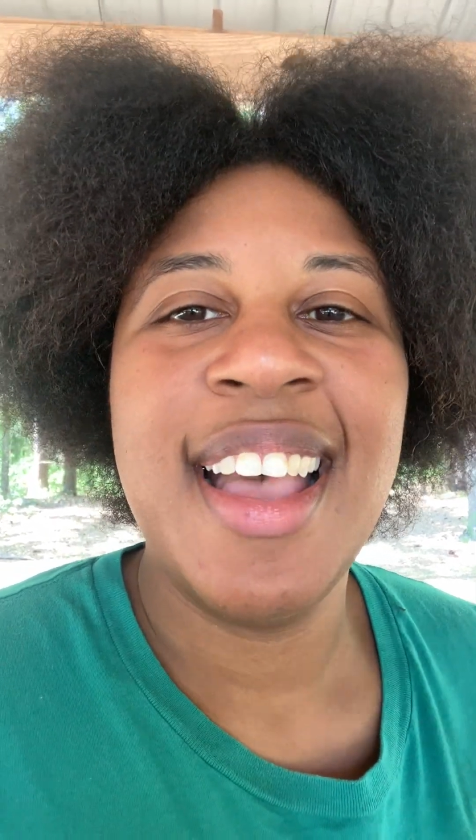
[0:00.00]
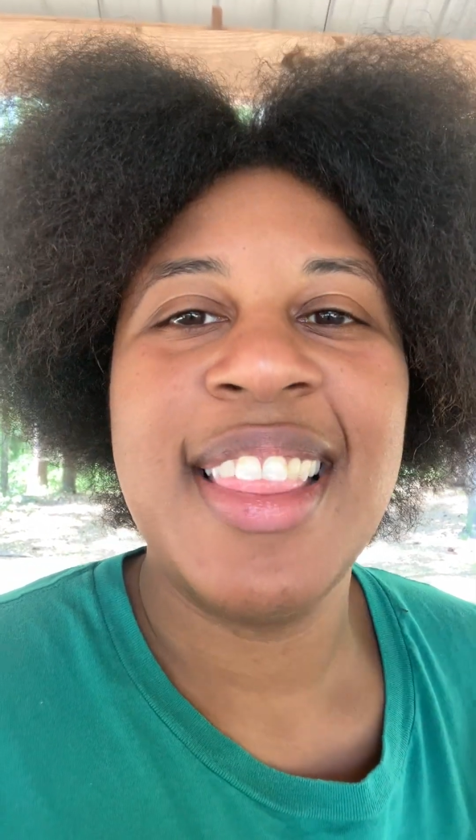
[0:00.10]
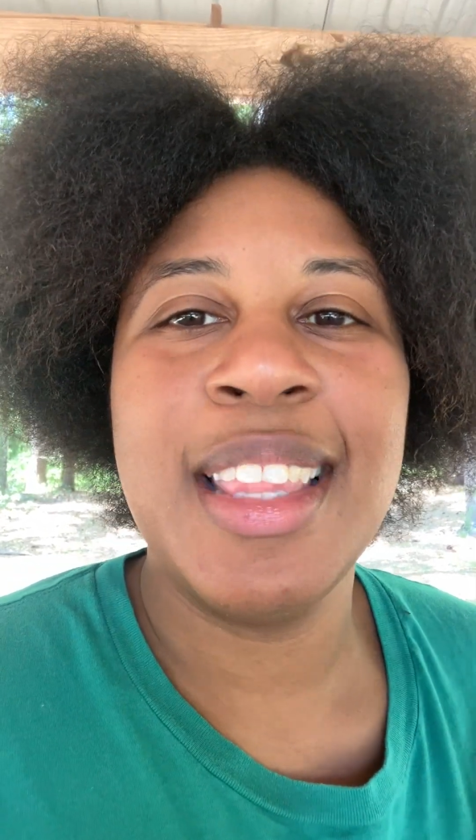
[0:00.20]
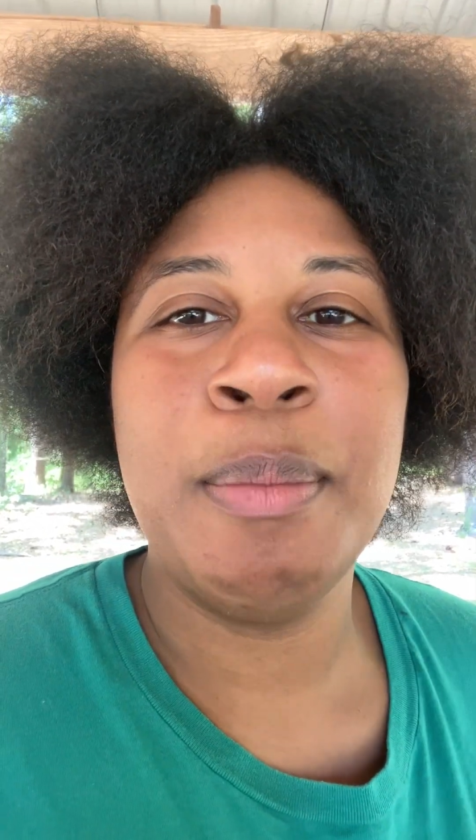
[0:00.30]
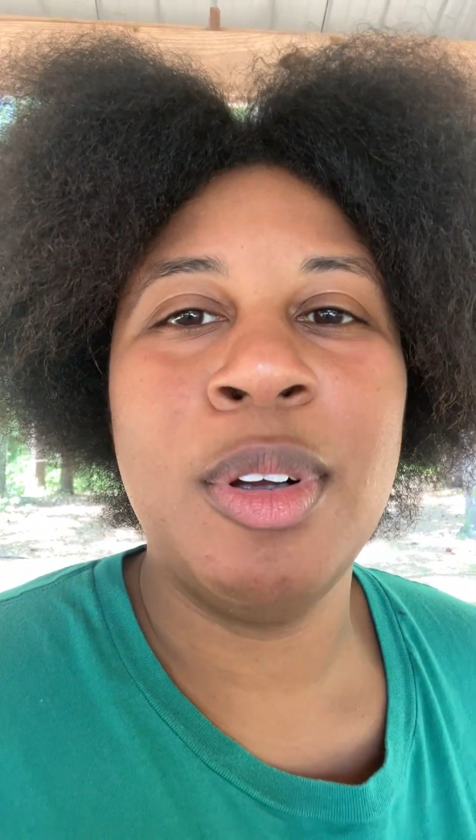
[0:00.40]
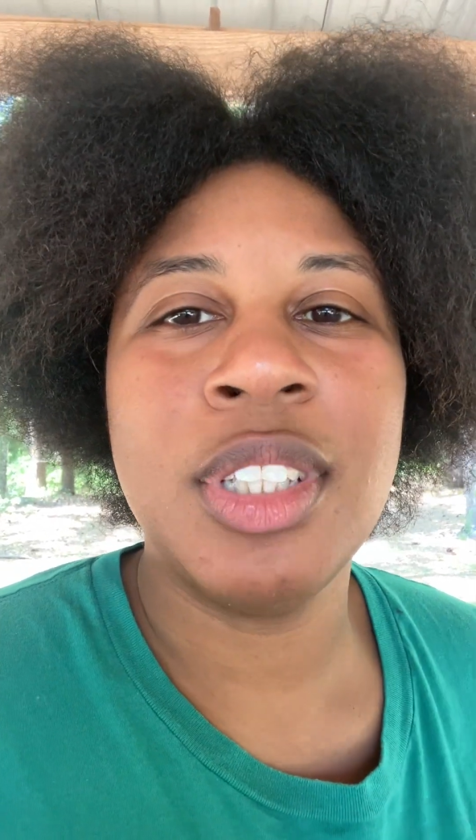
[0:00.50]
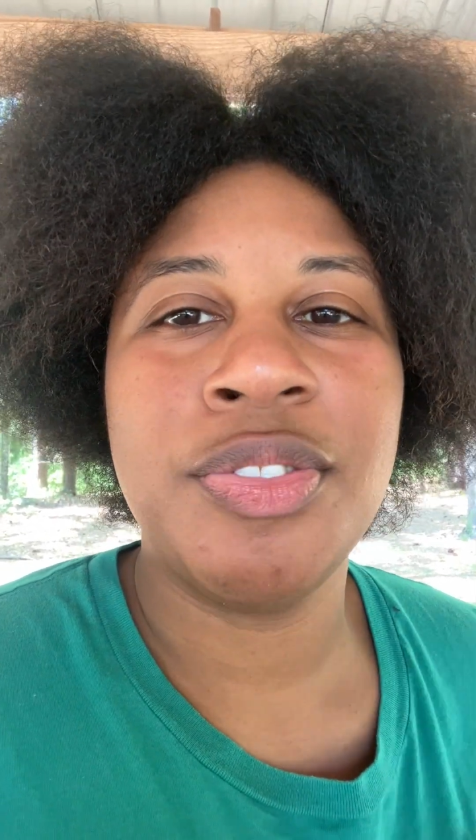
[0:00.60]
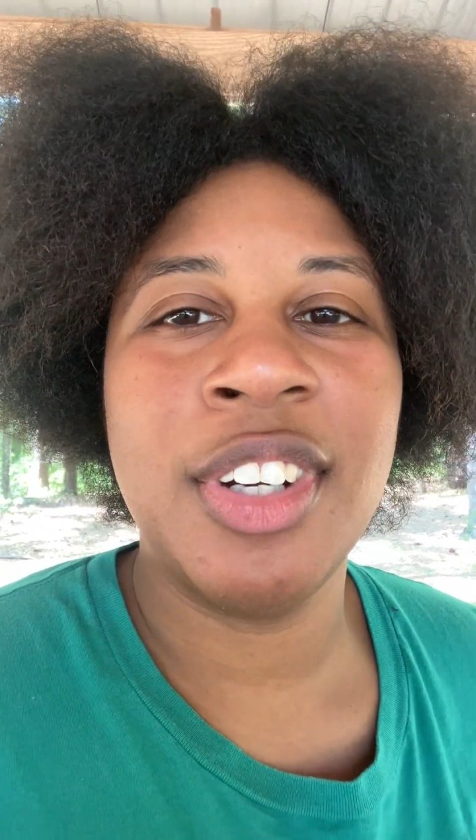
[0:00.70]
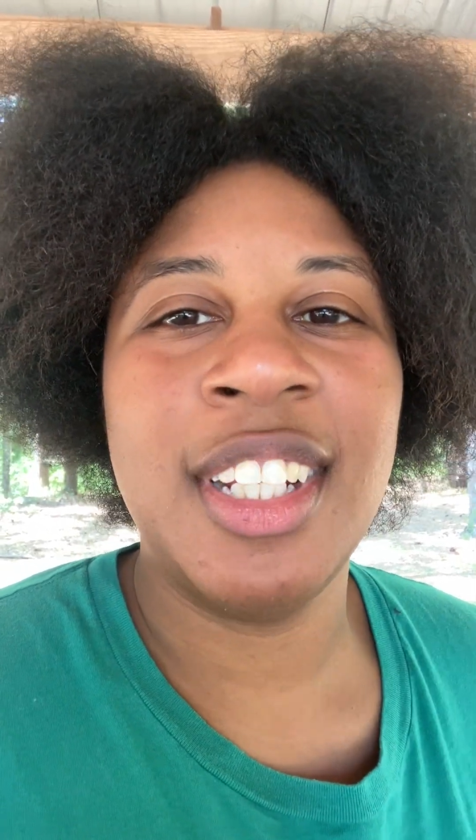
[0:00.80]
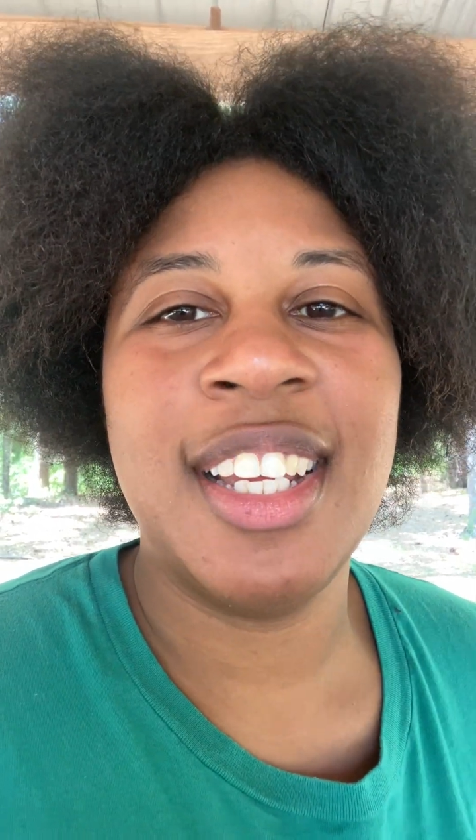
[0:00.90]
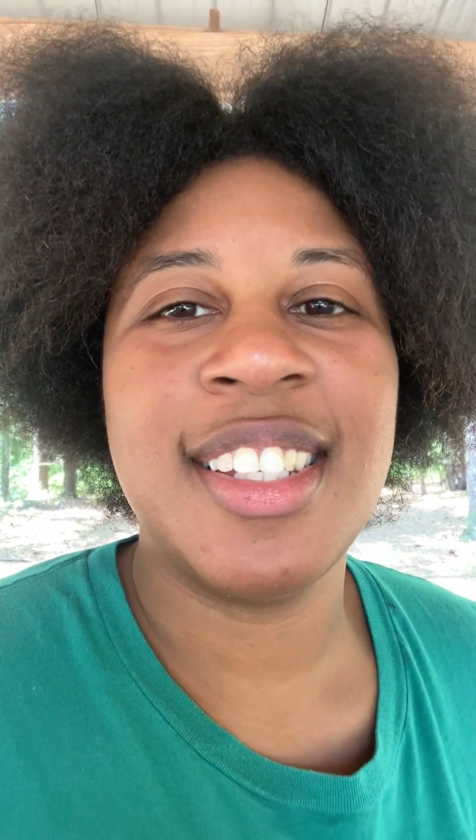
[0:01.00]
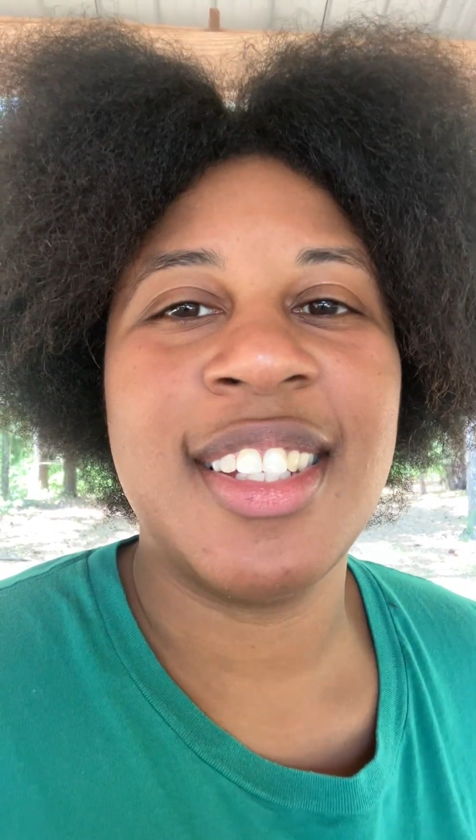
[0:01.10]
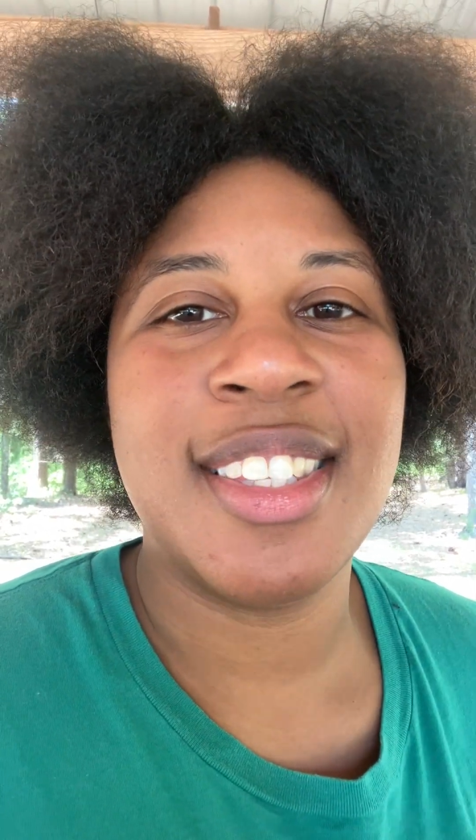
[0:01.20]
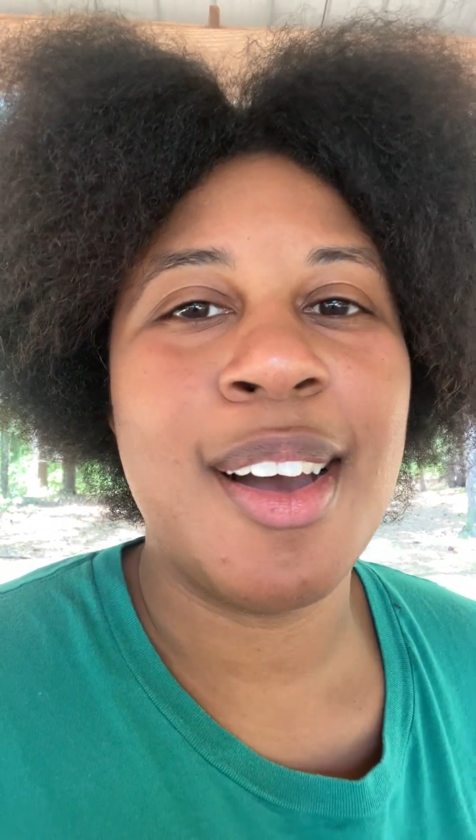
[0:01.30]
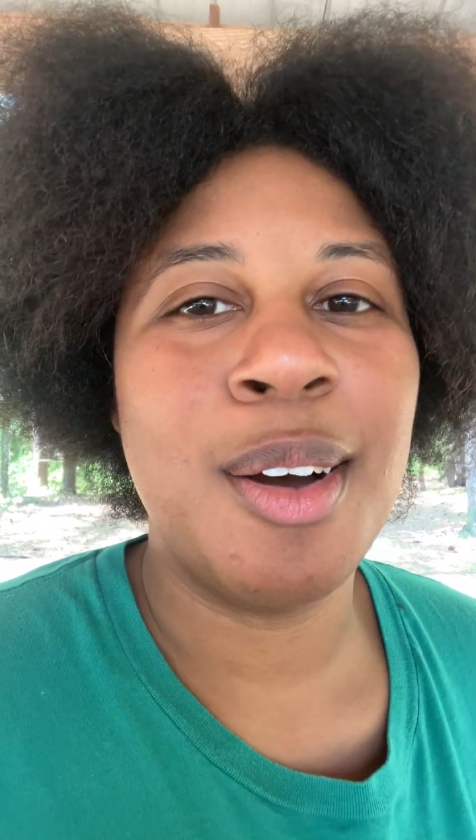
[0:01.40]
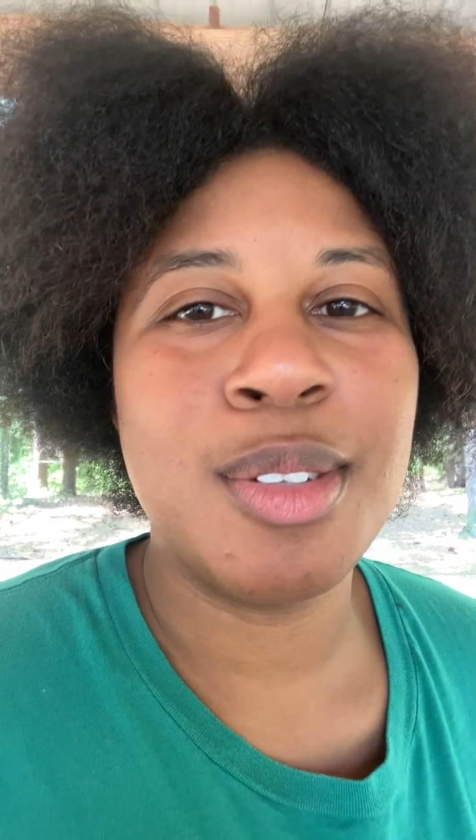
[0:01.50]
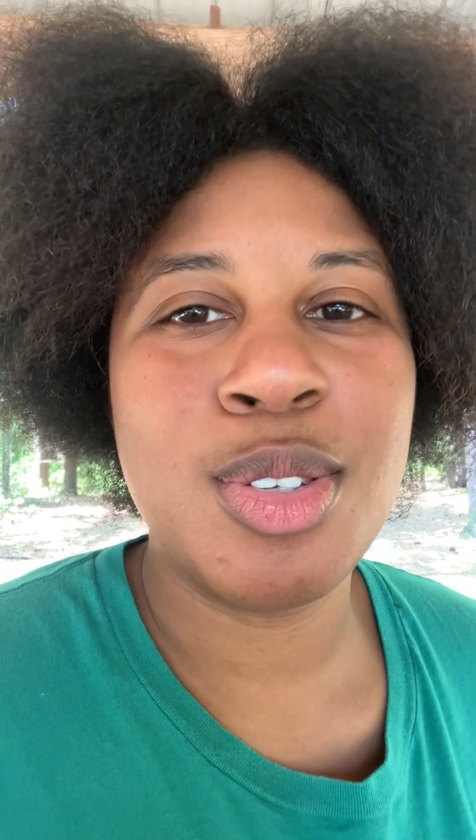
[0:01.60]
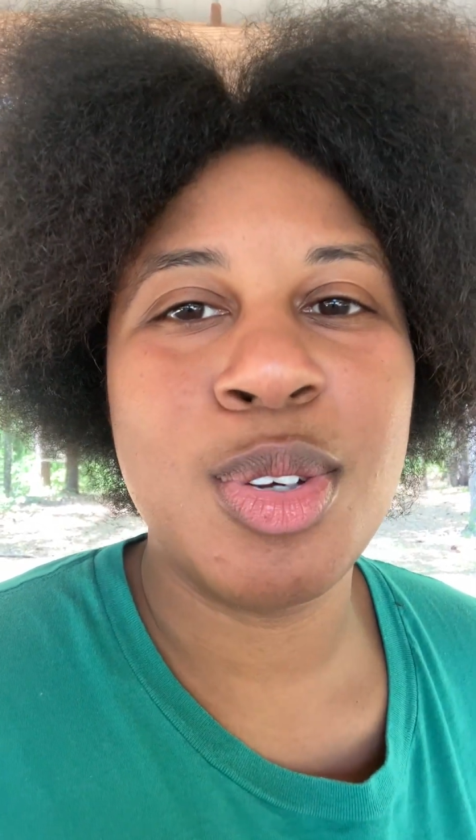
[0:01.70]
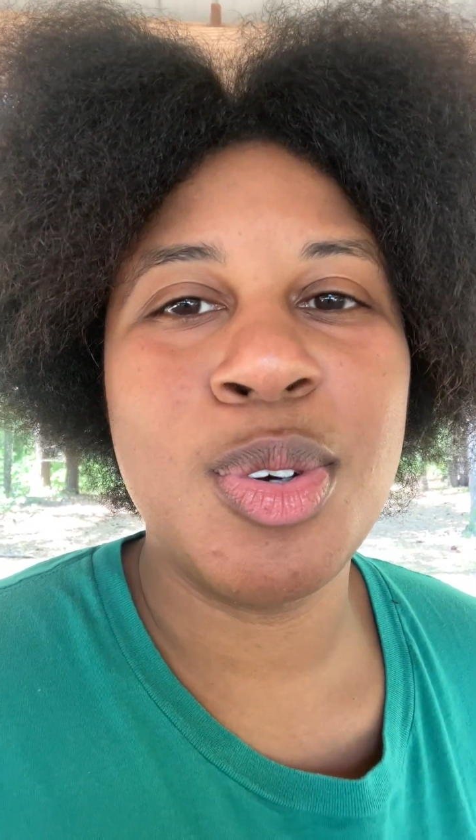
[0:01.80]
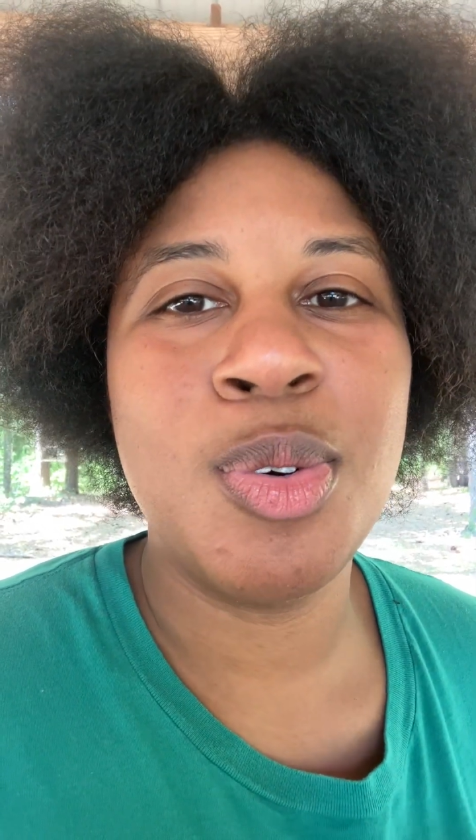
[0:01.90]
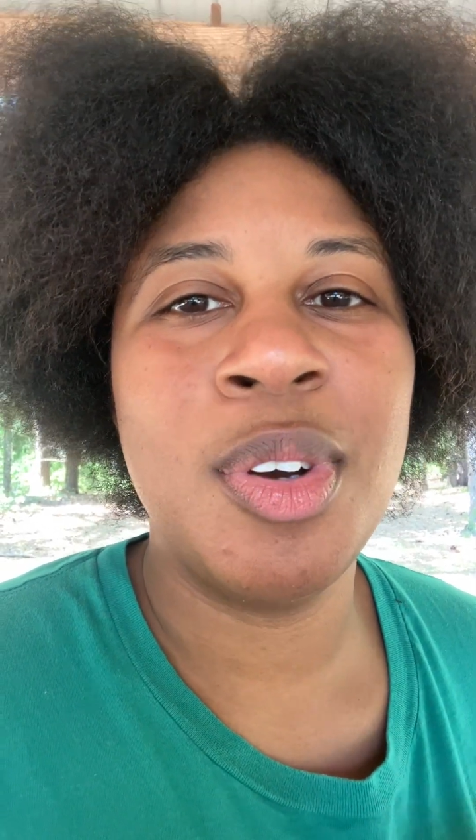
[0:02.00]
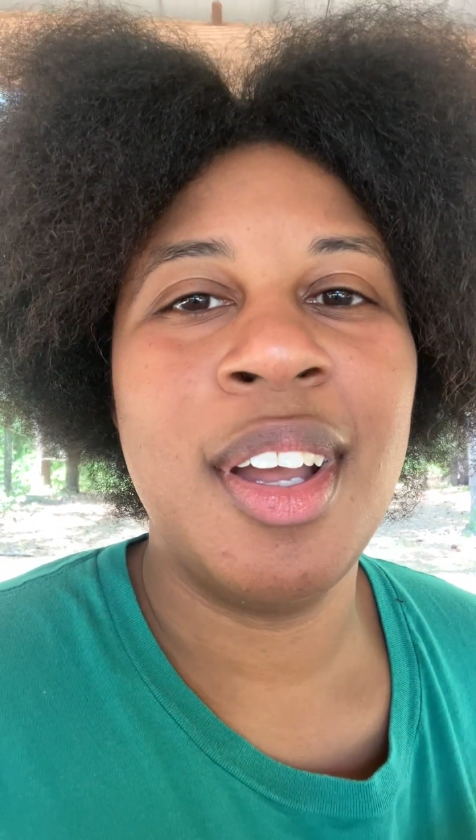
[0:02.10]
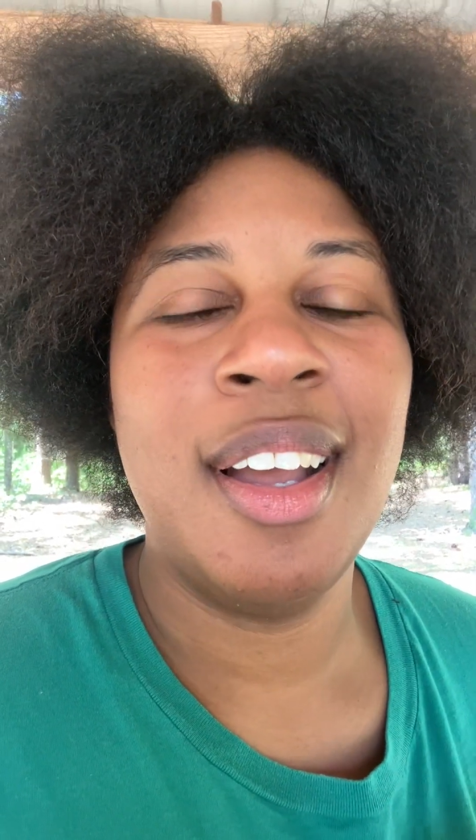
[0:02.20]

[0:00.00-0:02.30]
the most friendliest to talk to.